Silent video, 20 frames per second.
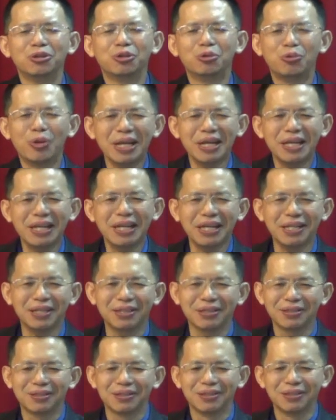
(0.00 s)
do we
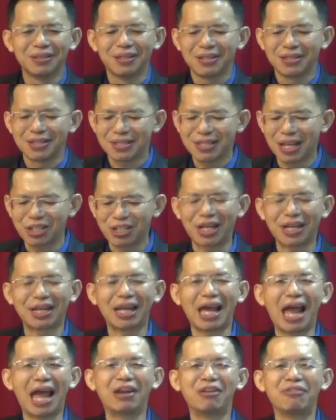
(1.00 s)
need such an
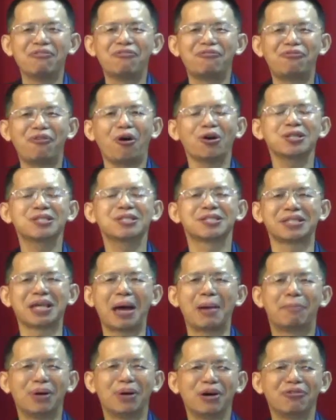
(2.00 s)
enforced
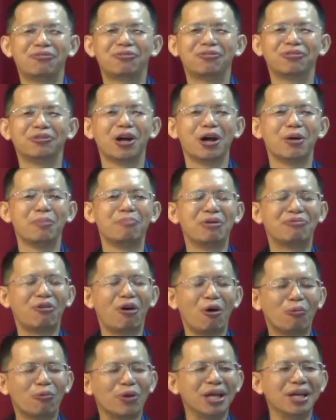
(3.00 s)
Sabbath
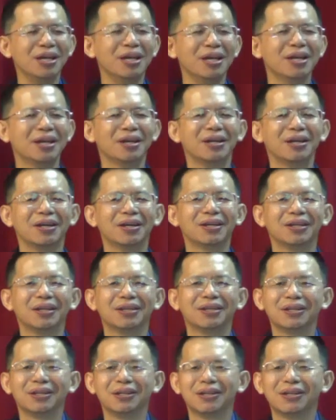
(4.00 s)
before we
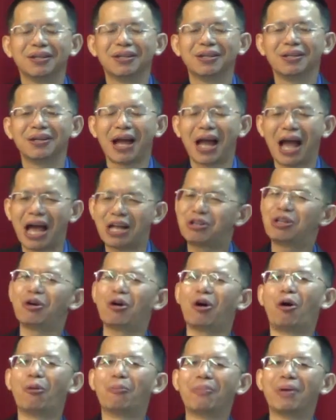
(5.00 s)

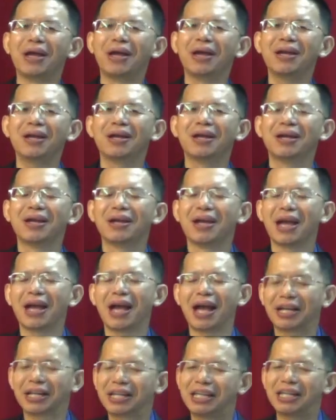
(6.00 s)
actually obey
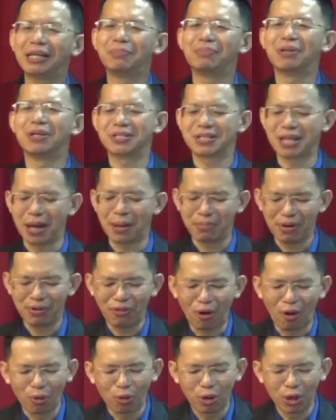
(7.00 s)
and keep the
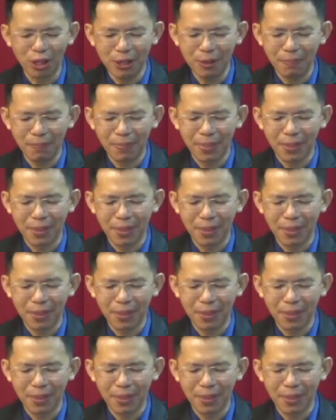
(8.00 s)
Sabbath holy?